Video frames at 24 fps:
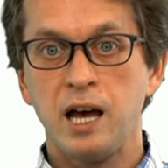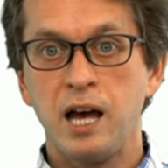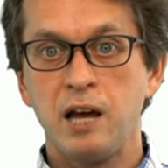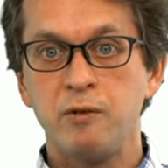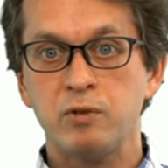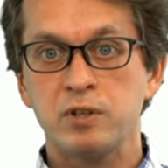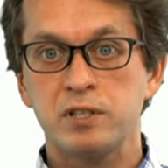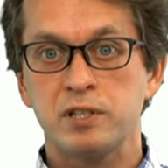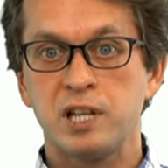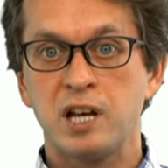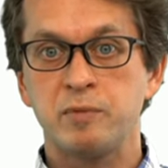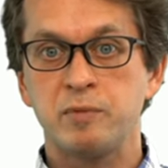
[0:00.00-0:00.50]

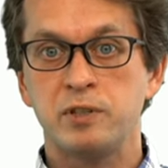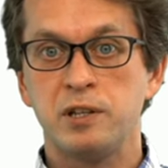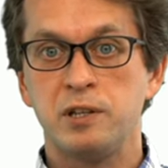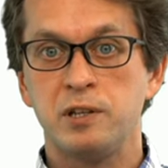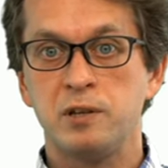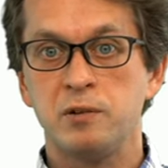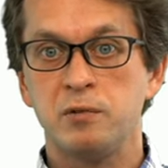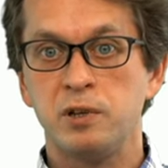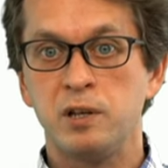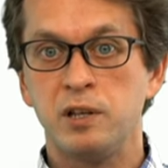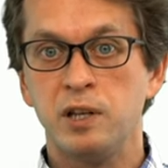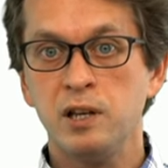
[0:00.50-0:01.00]
And we
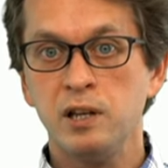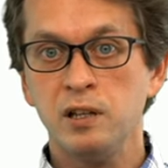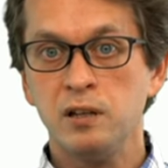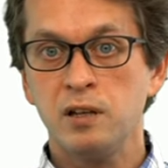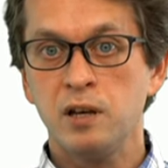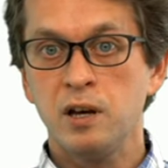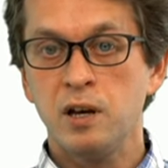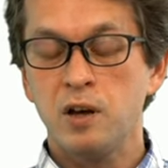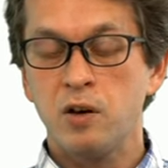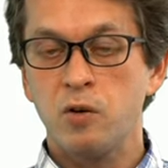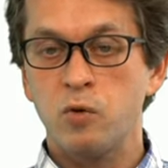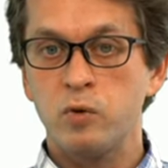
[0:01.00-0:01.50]
substitute it
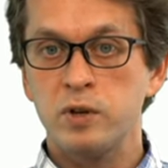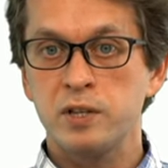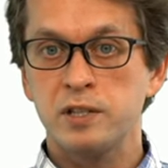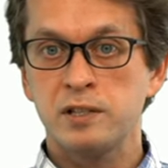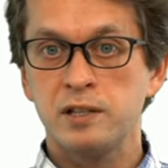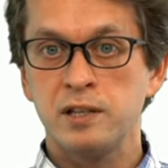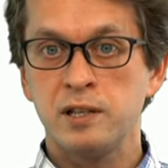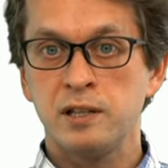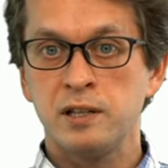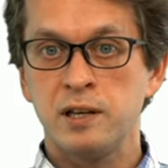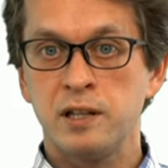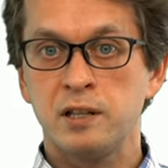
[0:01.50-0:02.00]
in, we
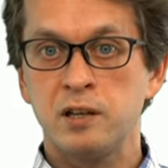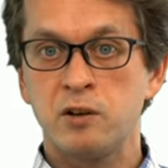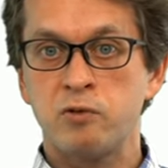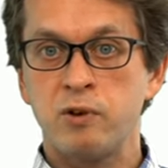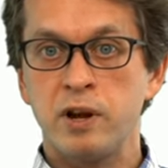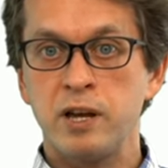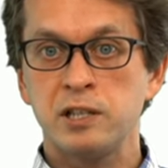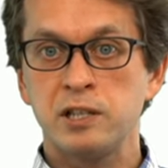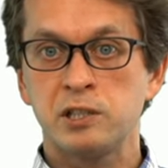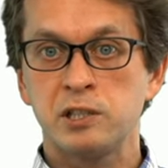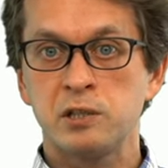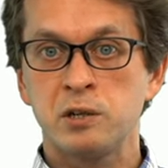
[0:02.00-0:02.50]
see that the
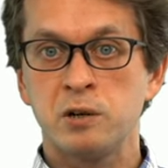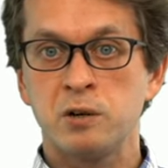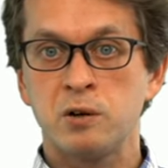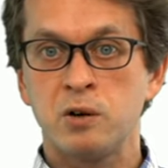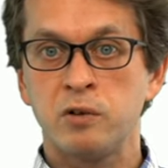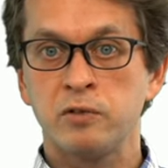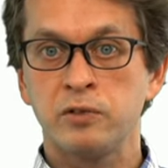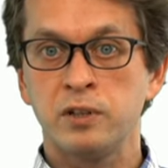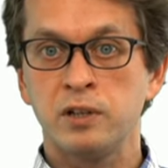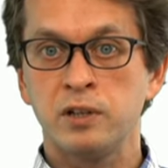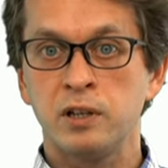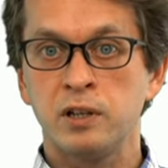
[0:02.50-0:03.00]
ratio
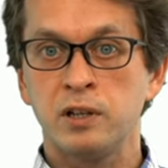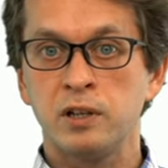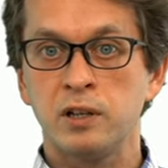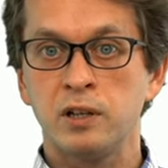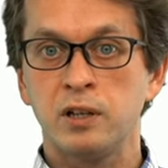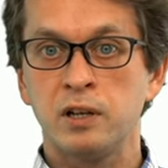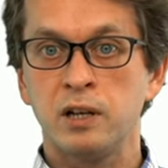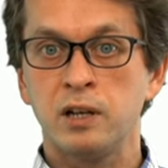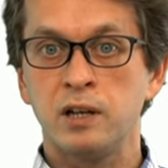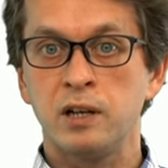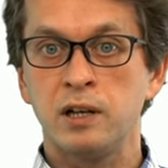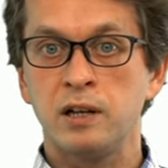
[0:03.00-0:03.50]
on the
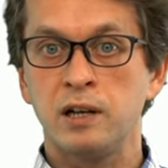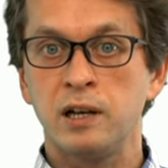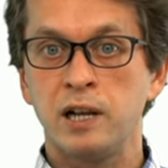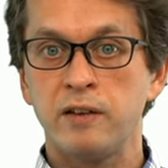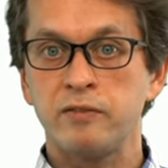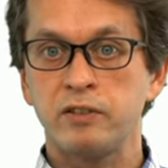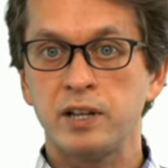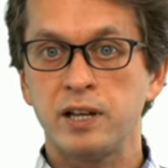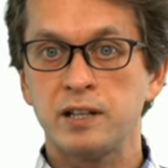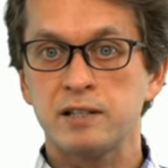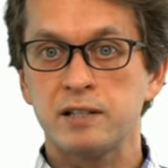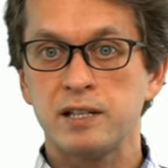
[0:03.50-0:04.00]
uh,
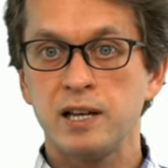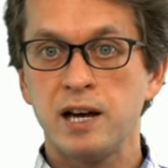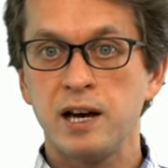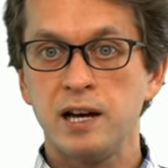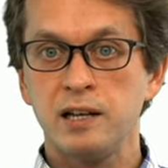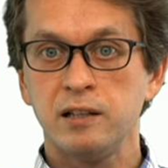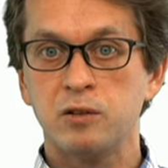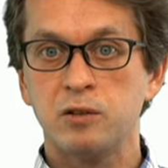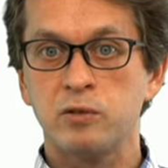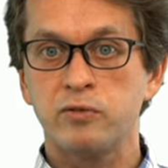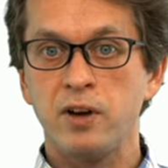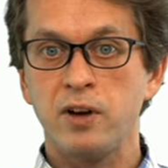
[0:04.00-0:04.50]
left-hand
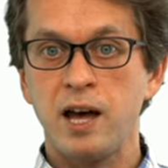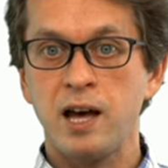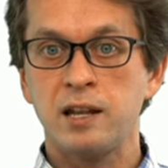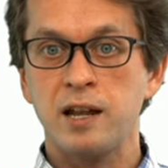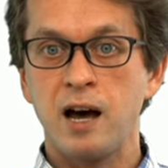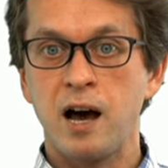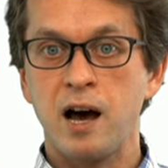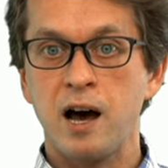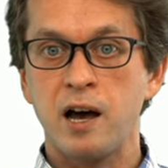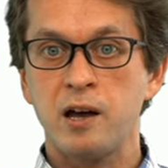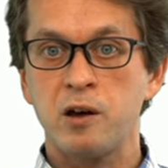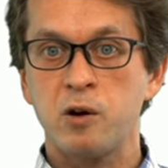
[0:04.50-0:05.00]
side of
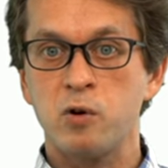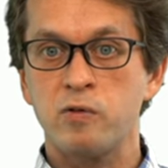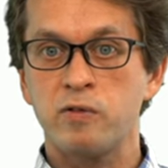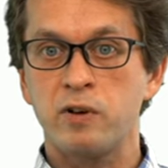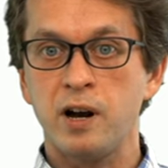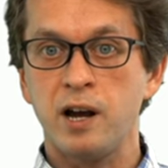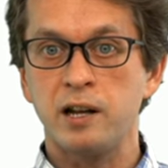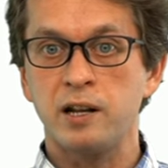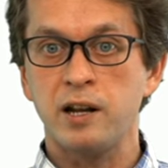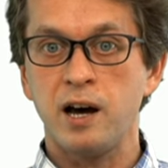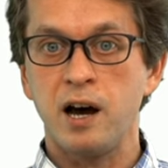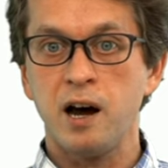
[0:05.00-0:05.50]
Ni
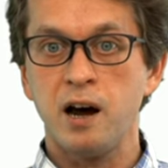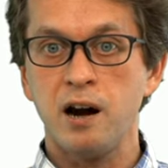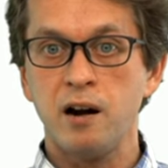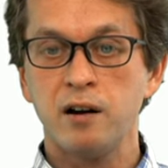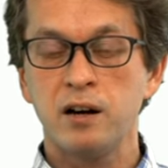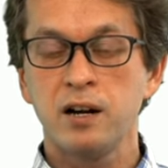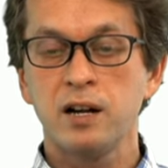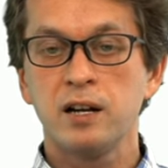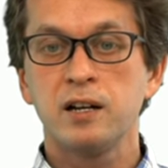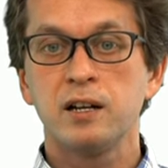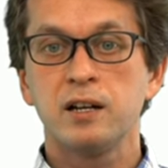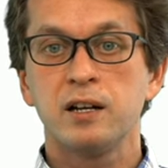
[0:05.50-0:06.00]
over
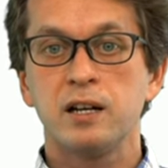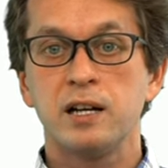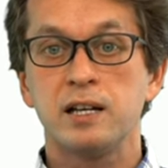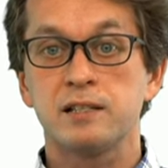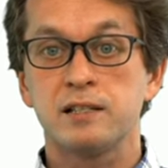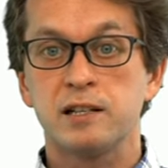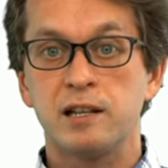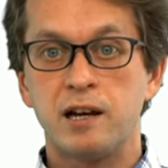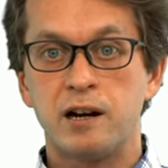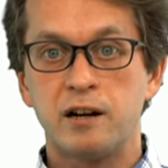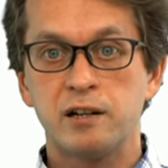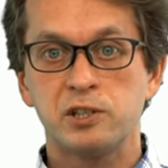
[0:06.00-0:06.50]
Nr
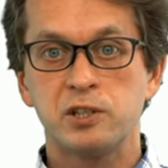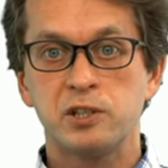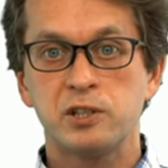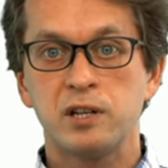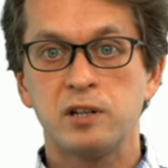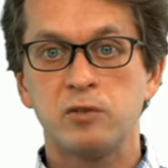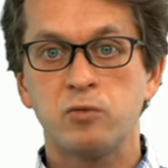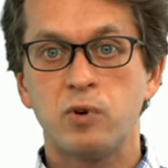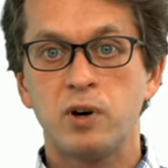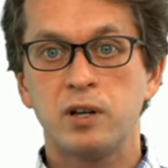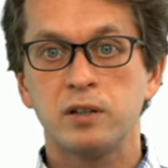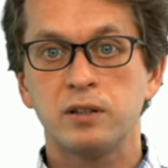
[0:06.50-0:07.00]
is larger
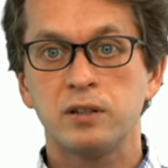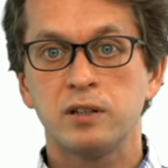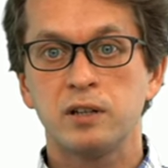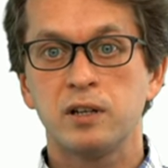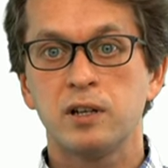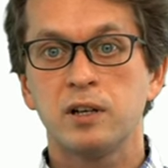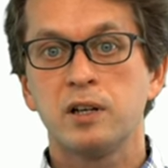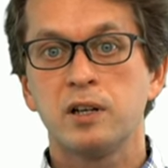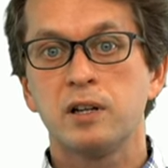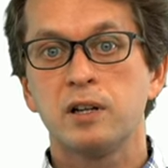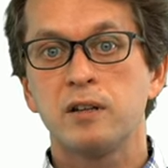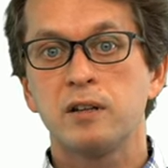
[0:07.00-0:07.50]
than 1,
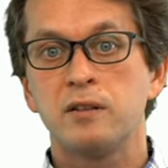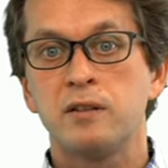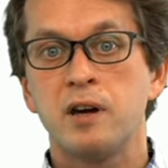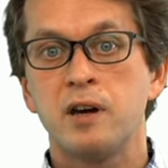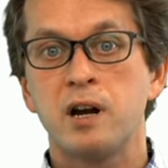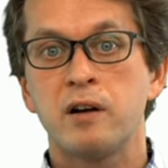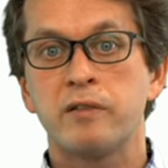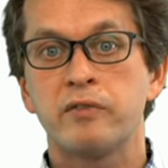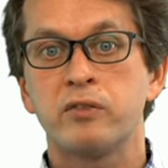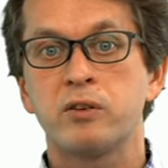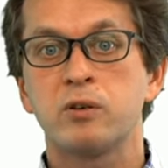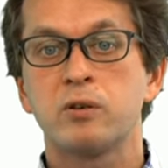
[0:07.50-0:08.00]

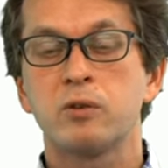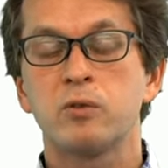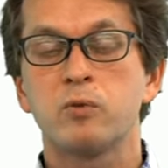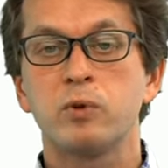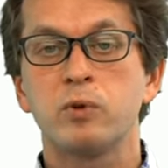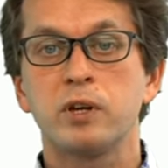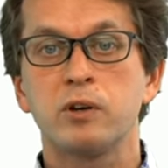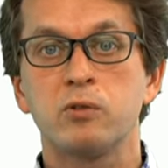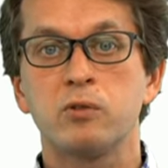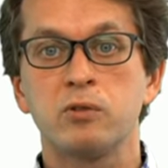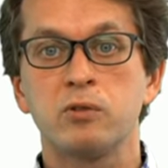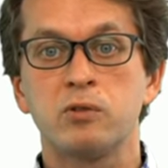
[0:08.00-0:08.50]
Therefore,
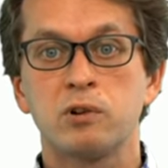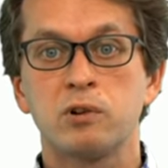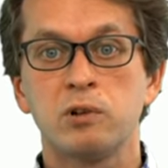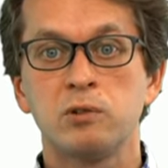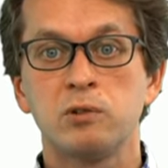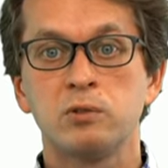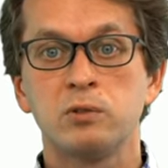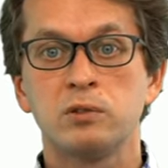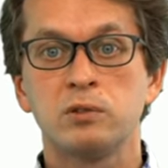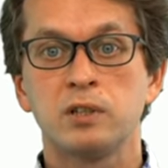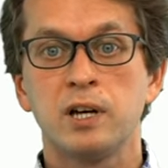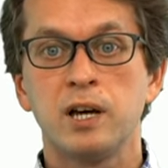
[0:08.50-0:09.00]
we
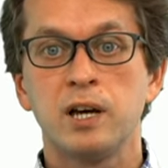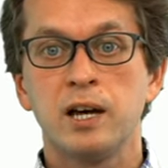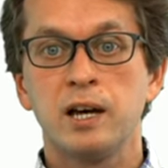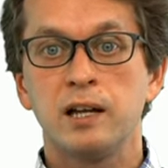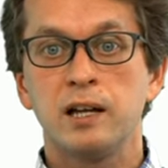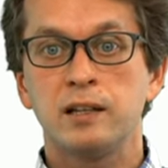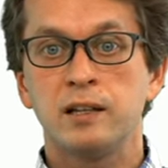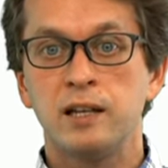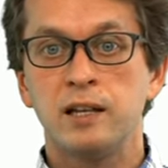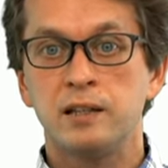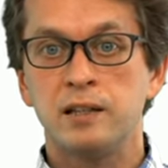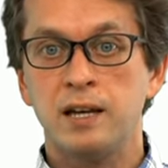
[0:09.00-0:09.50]
conclude
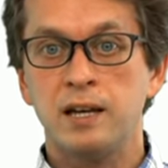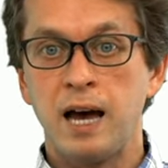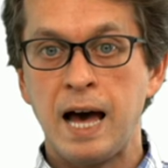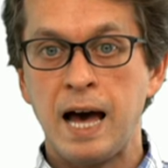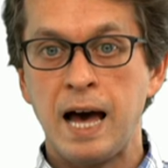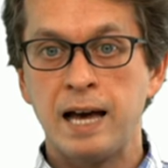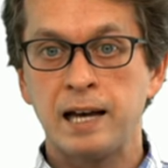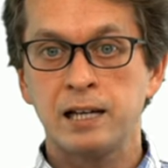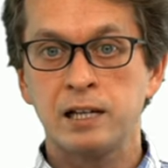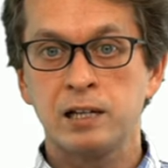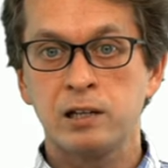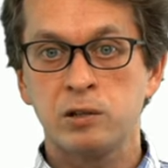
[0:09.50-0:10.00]
that the
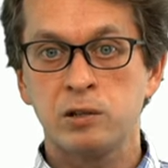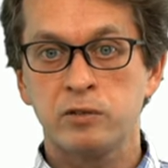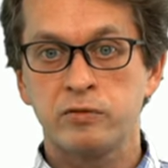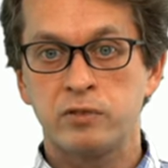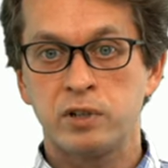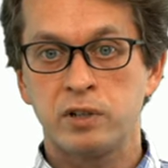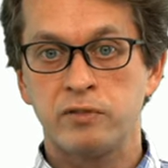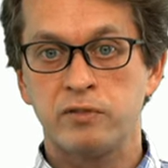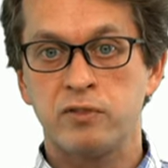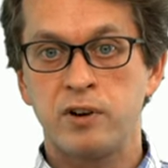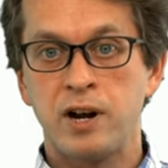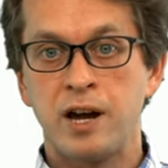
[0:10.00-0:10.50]
angle of
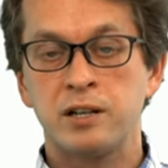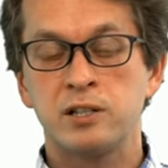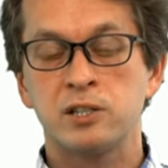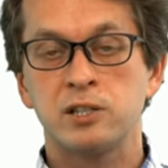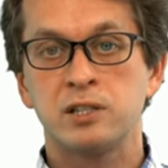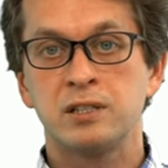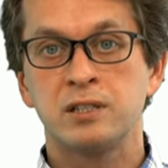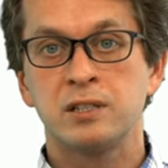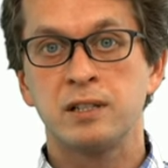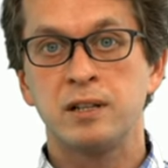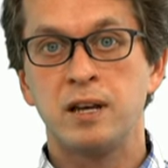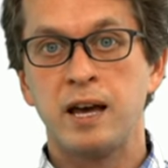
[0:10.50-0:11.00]

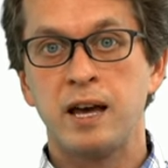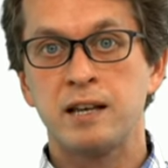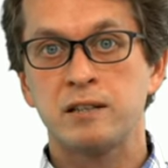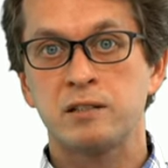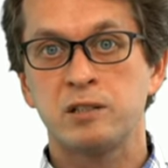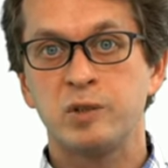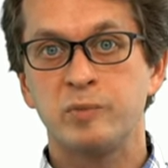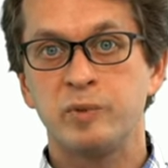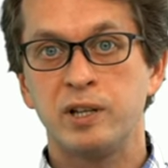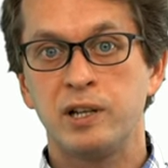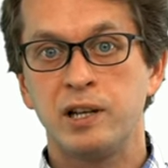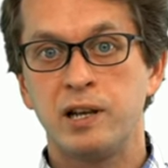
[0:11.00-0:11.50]
refraction has
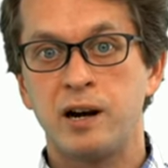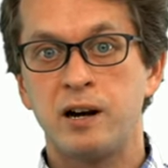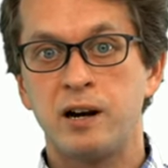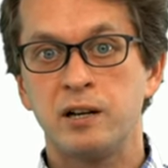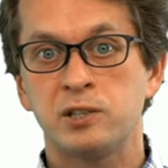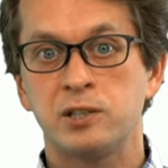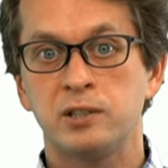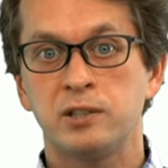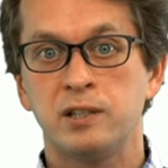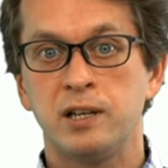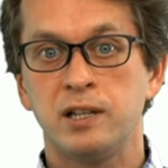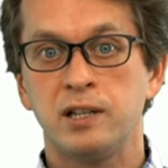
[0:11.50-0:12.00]
to be
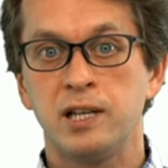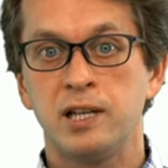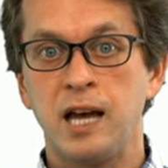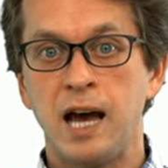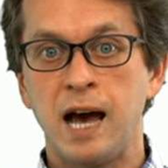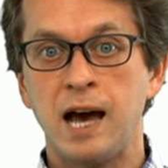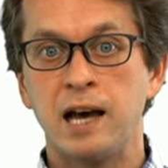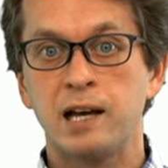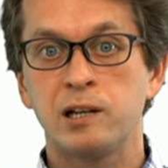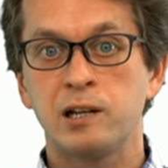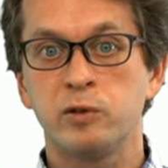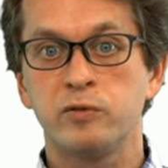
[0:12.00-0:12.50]
larger than the
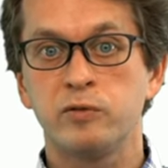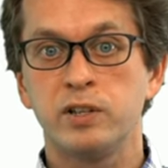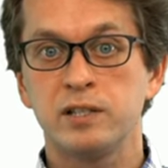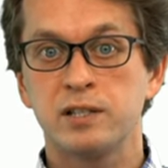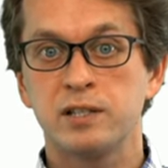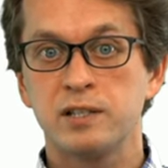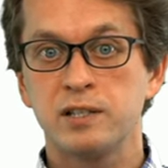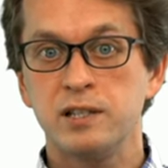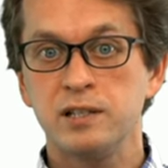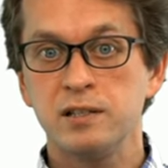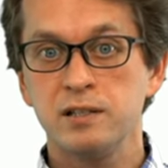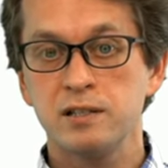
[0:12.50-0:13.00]
angle of
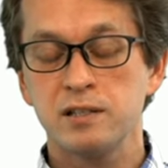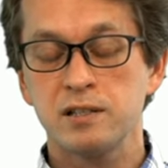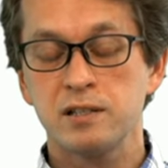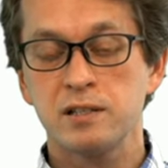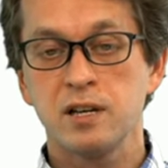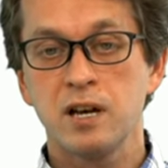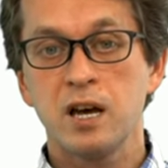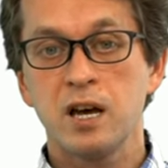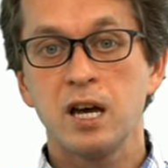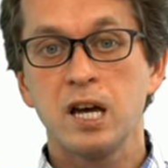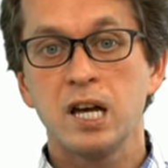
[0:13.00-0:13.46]
incidence.